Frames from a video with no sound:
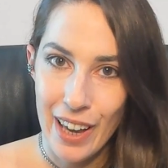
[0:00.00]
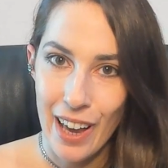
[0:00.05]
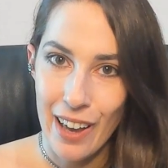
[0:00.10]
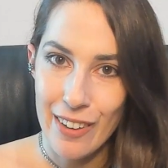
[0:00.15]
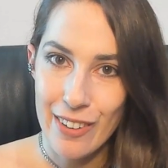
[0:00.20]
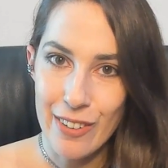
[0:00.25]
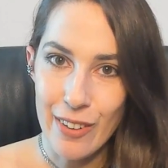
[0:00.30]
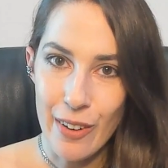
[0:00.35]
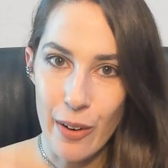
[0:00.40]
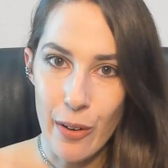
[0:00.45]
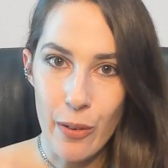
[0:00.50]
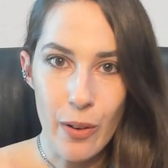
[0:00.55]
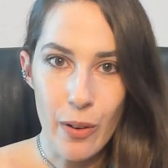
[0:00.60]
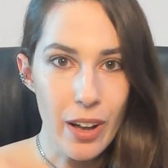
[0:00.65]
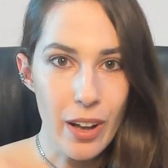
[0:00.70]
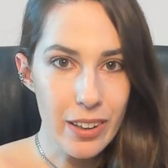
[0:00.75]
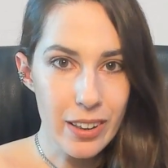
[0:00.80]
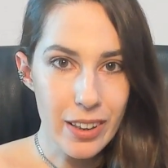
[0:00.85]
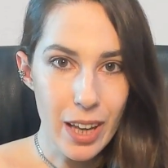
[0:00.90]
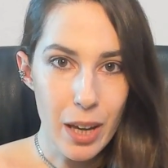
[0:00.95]
So
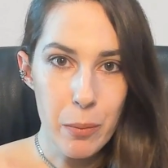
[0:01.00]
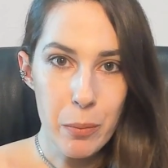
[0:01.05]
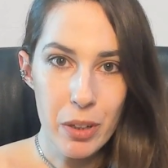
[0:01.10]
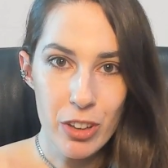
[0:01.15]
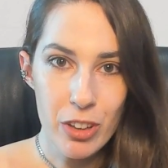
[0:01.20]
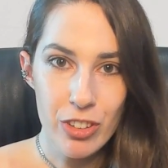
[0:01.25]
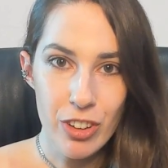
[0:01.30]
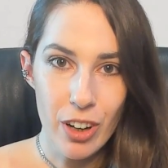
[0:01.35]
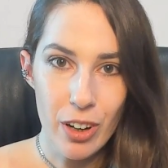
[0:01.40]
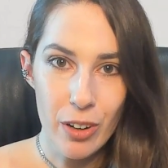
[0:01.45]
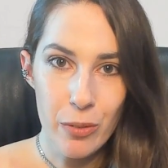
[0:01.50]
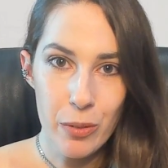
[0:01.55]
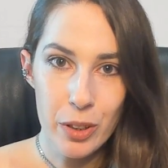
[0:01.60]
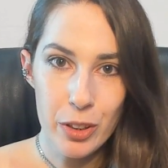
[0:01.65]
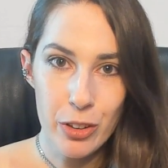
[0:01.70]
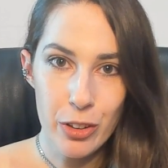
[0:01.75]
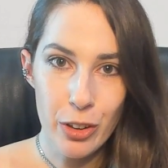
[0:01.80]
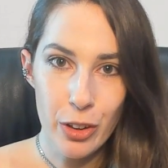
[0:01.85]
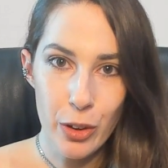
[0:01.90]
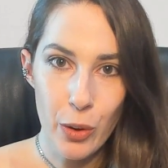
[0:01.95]
let me share
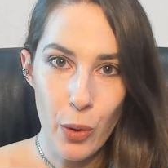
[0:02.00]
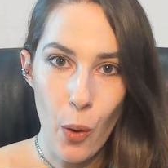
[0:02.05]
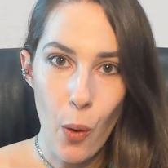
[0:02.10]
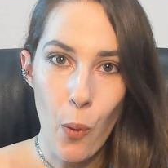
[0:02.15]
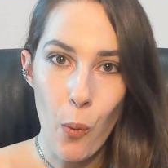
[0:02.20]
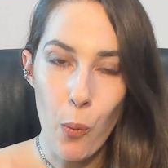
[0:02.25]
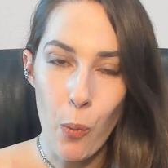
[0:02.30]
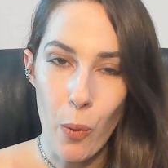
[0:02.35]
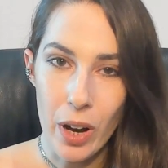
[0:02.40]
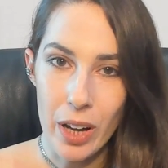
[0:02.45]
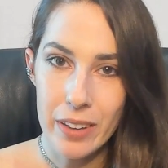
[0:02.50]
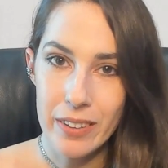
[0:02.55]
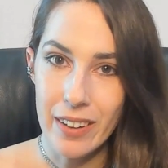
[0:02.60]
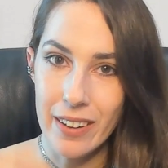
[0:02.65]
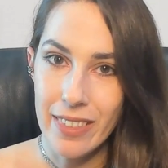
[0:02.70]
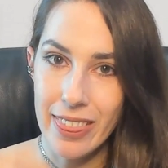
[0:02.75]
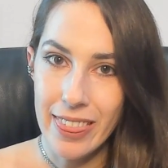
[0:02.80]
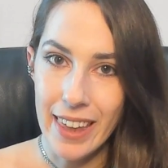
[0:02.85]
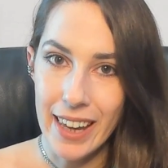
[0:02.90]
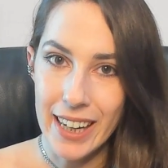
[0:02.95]
with you what I
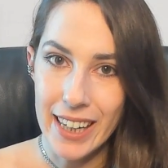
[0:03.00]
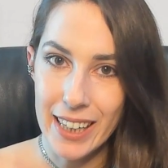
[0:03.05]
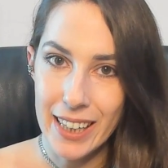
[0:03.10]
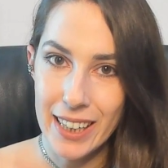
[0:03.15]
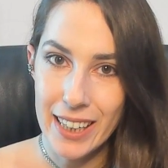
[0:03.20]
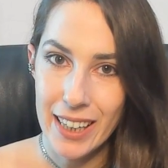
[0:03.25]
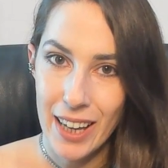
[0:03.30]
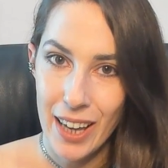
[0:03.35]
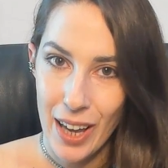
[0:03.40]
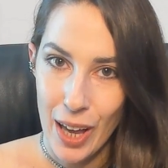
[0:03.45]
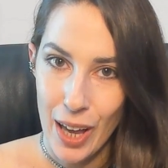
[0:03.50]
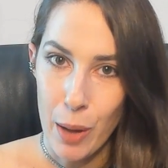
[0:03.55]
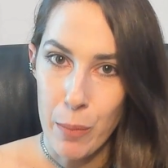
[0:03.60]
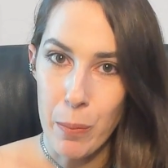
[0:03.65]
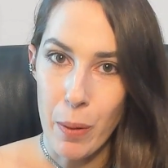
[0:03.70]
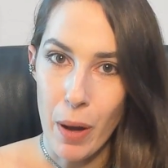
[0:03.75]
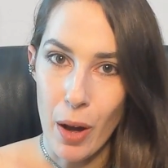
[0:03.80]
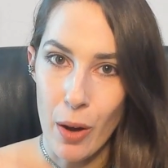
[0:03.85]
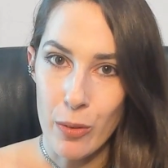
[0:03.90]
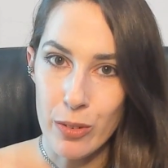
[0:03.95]
think
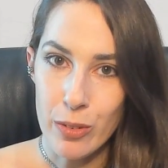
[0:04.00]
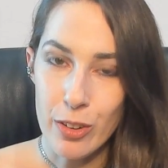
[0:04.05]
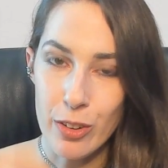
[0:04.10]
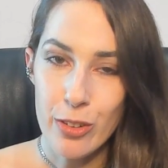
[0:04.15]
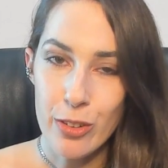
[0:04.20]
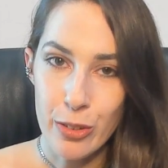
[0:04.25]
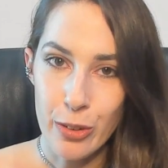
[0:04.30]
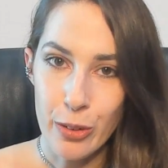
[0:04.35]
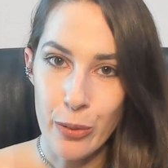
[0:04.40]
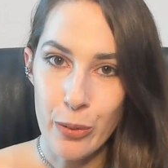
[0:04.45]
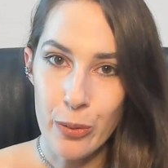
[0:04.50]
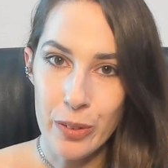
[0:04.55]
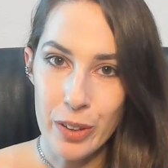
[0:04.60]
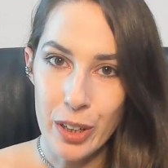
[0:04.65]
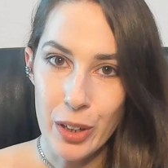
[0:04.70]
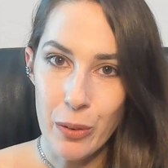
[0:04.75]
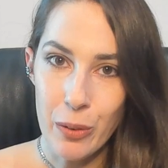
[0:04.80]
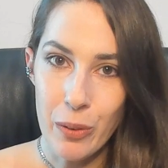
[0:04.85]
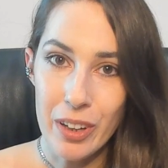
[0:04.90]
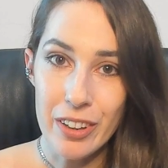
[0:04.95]
about these two
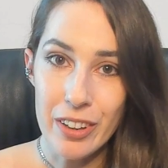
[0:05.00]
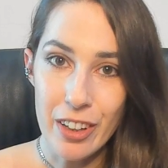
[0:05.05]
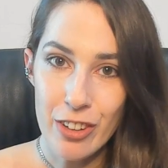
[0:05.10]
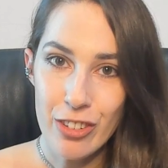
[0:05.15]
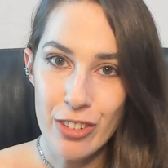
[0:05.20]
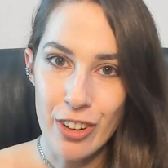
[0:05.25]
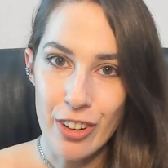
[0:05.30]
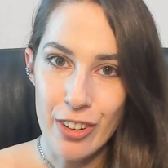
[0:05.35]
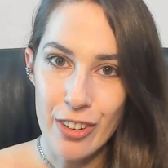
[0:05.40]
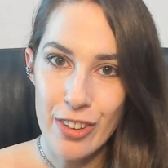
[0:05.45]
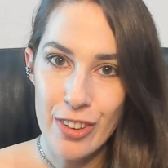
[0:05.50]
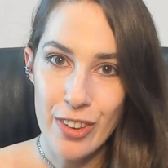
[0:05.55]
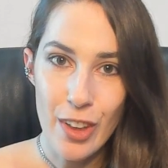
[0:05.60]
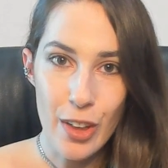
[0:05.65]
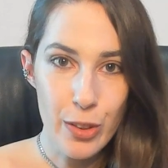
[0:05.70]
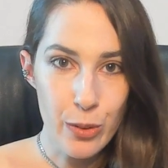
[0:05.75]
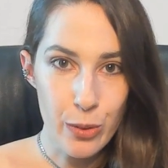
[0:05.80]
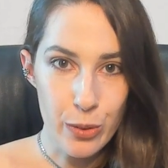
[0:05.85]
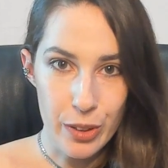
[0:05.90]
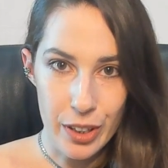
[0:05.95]
new additions
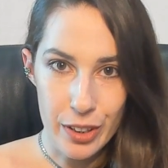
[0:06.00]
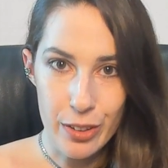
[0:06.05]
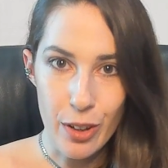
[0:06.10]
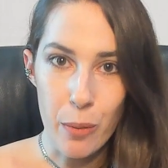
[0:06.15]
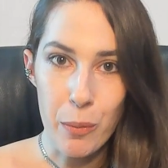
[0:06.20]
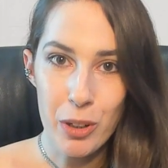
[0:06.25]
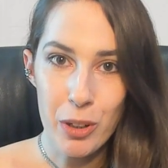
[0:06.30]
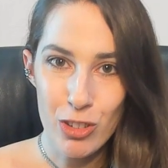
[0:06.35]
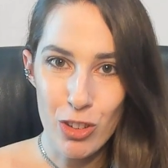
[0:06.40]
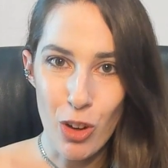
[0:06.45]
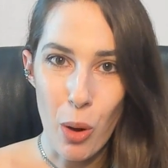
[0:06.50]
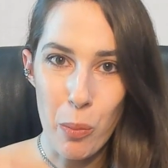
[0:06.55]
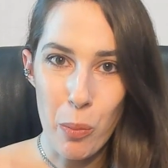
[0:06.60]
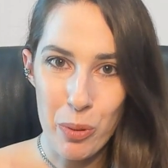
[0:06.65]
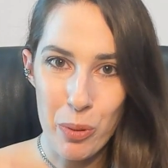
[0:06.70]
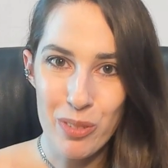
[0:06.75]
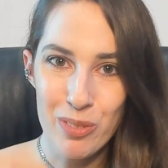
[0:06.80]
to the Atomic Shop.